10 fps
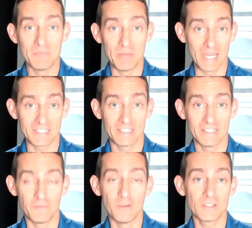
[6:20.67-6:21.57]
But
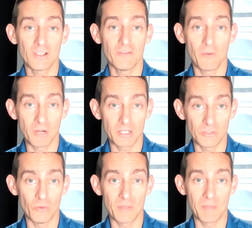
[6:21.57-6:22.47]
first off, I want
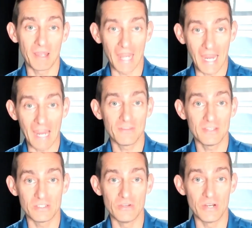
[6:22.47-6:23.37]
to talk about how
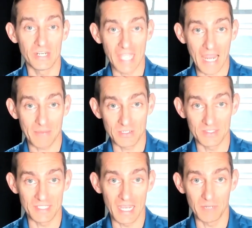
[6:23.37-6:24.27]
this unit
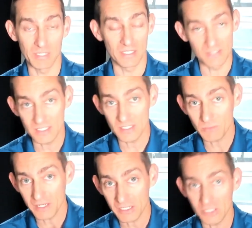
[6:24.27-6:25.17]
captures data, because this
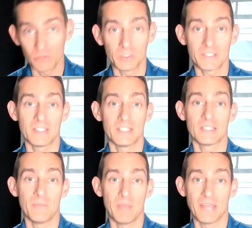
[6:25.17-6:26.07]
is one of the coolest
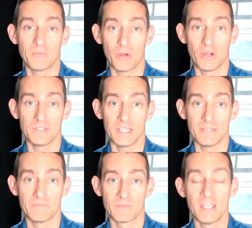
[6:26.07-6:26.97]
things about the PROTEE.